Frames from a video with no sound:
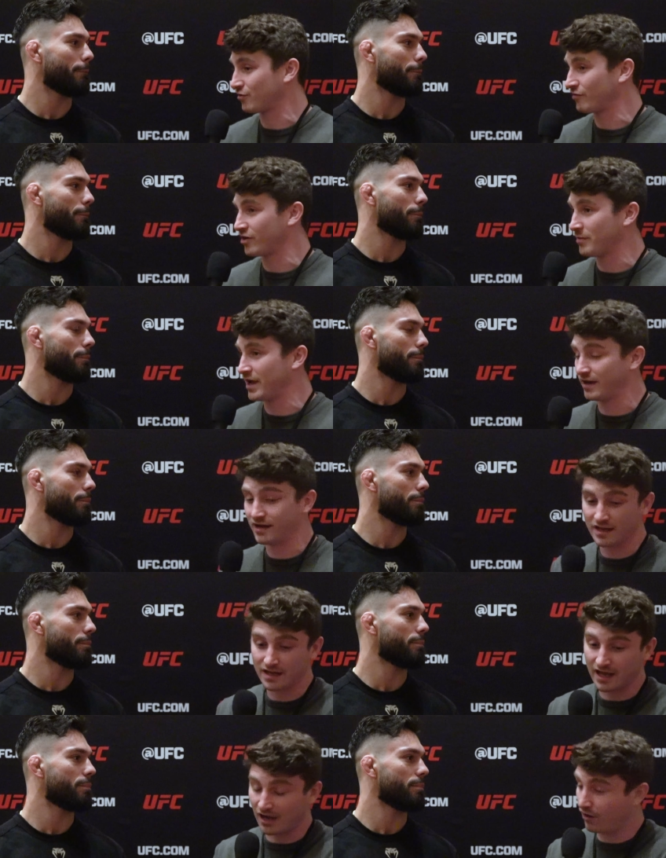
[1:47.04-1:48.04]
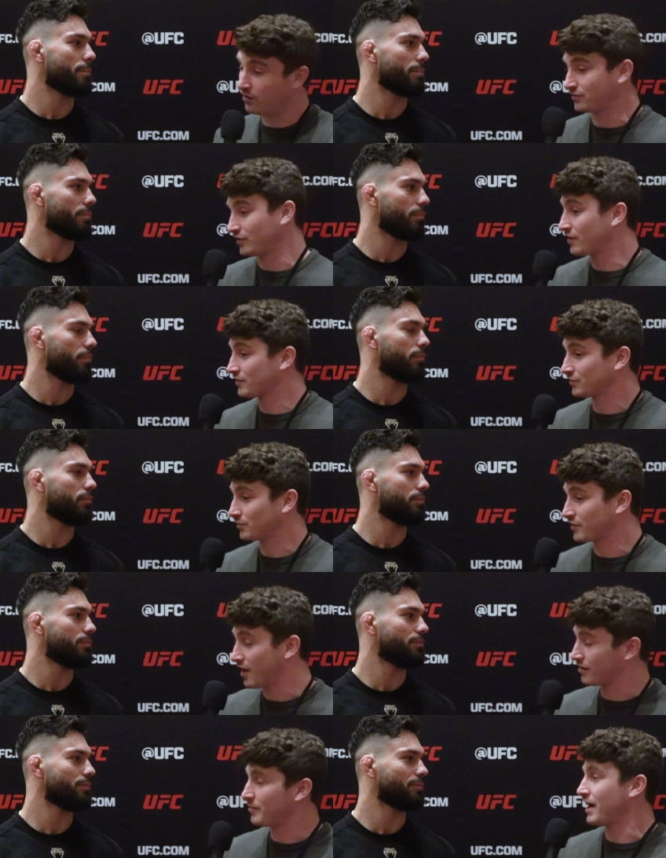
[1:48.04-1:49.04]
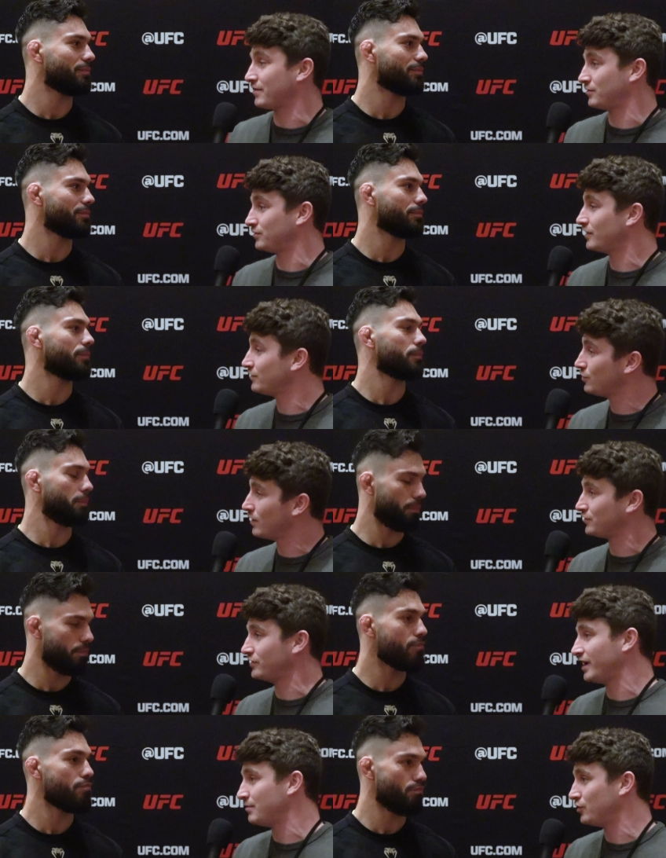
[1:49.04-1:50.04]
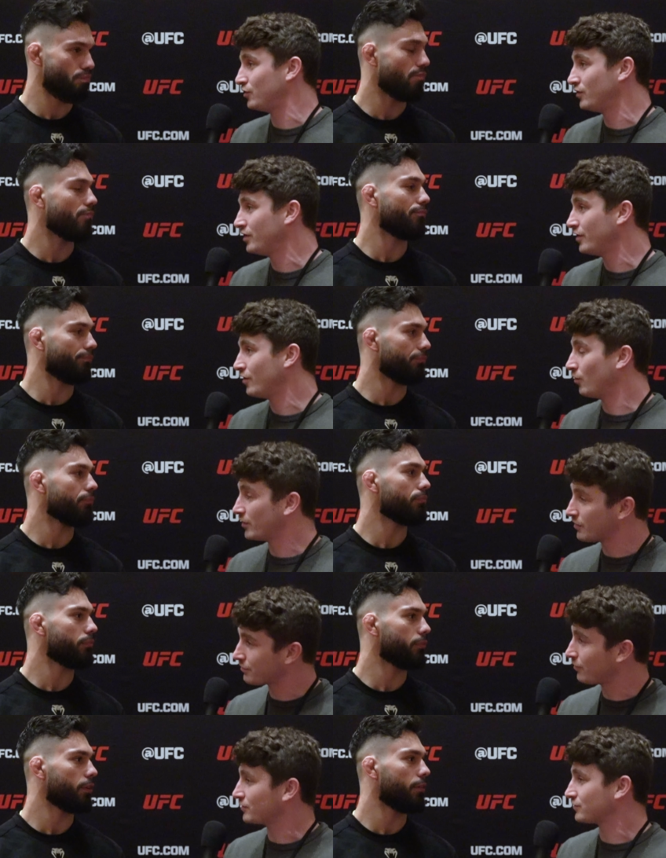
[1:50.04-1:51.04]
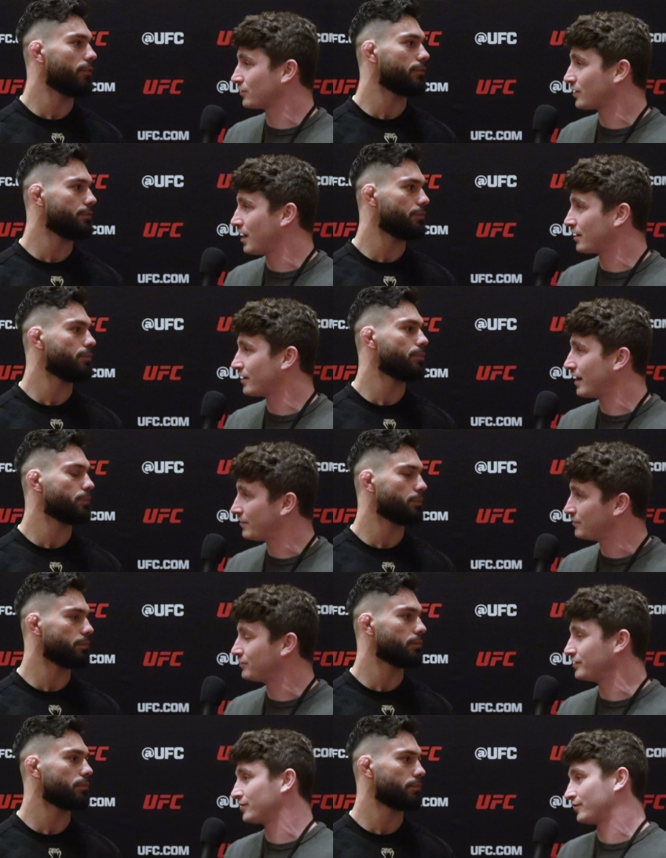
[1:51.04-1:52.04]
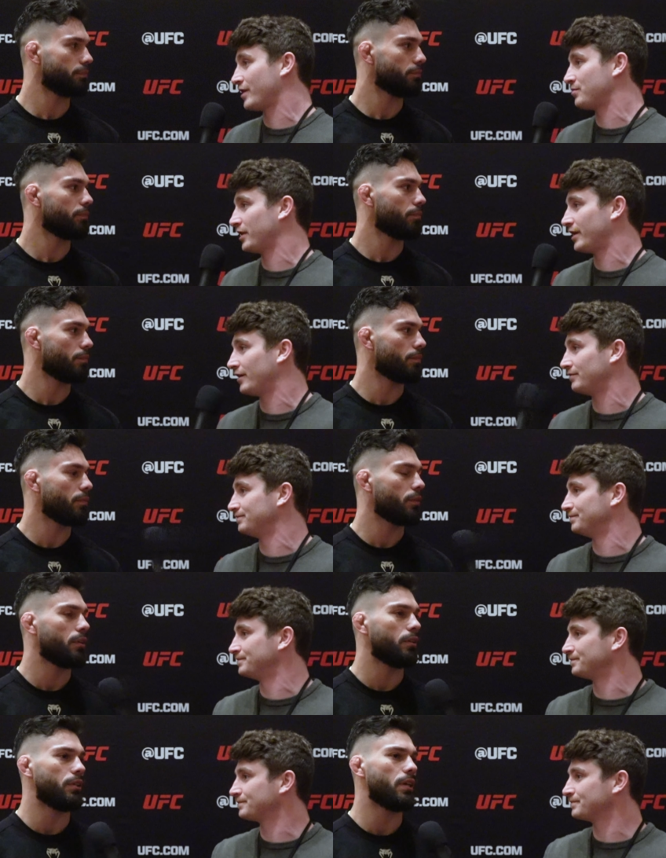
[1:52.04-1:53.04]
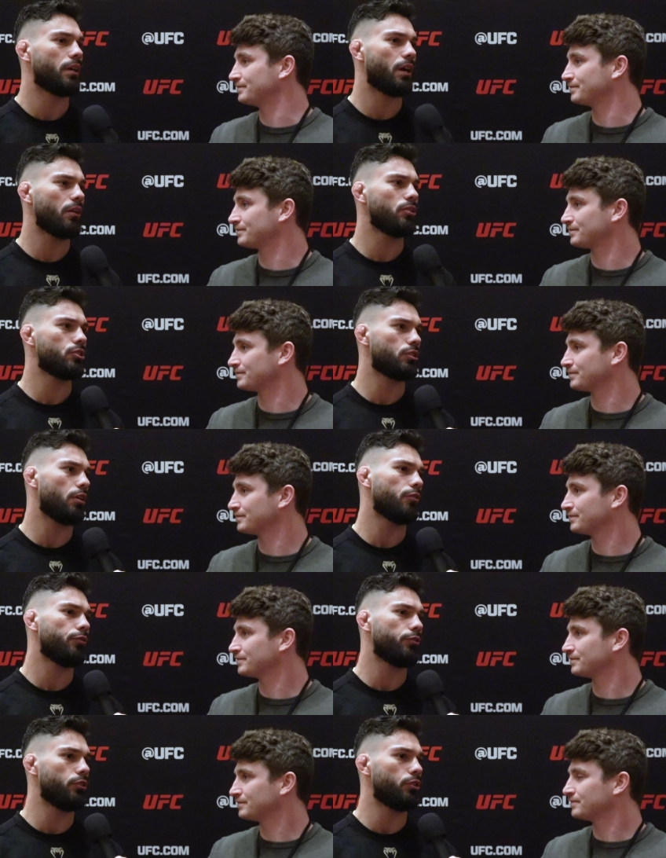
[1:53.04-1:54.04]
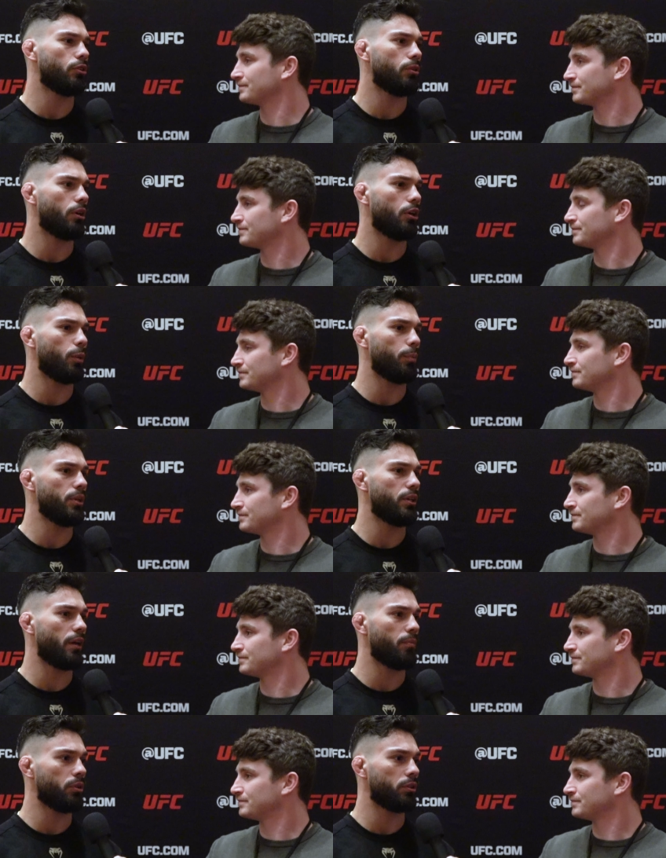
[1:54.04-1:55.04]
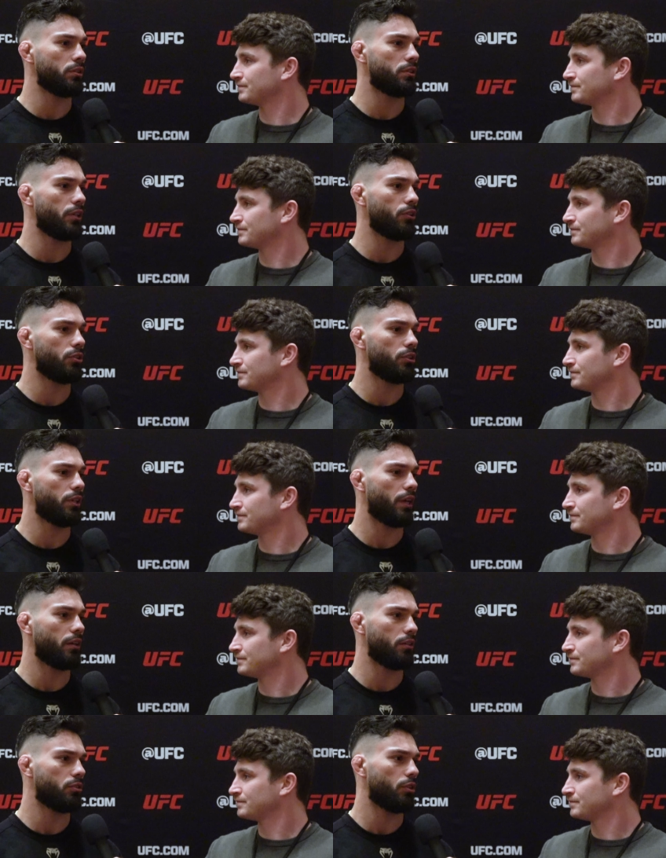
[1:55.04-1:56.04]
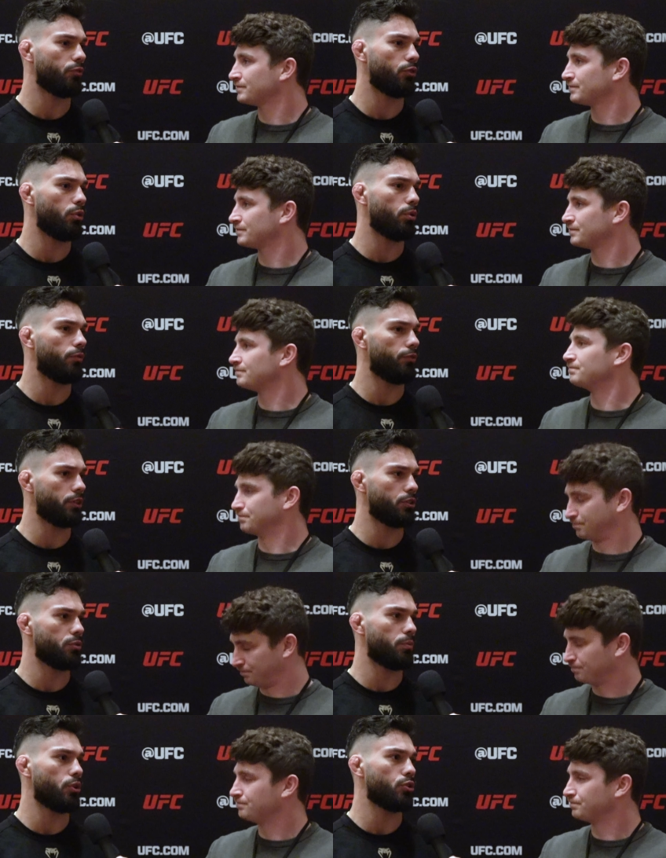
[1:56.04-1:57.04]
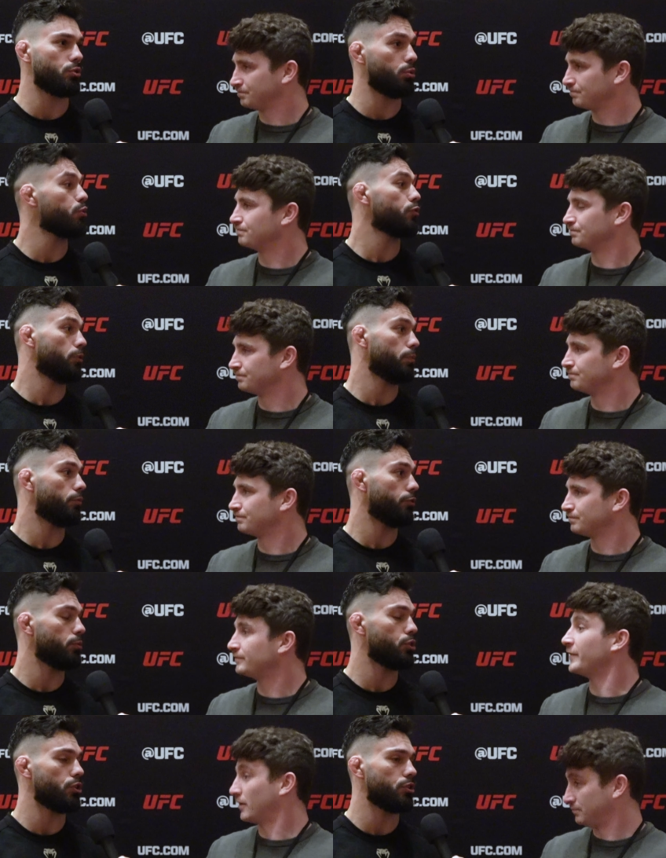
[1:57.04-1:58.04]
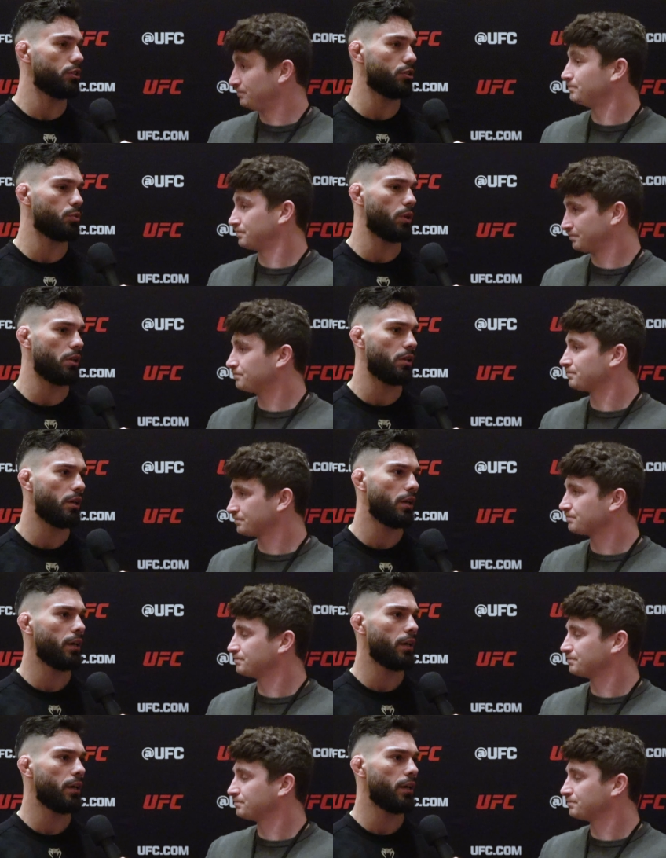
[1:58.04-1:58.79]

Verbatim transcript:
Speaker 1: career, man. And it all starts with Connor Matthews, his U F C debut. What are your thoughts on Connor? How do you see this fight playing out?
Speaker 2: Yeah, Connor's tough. You know, um, he came on Contender. He had a tough go with Francis Marshall, who's from, from Jersey as well.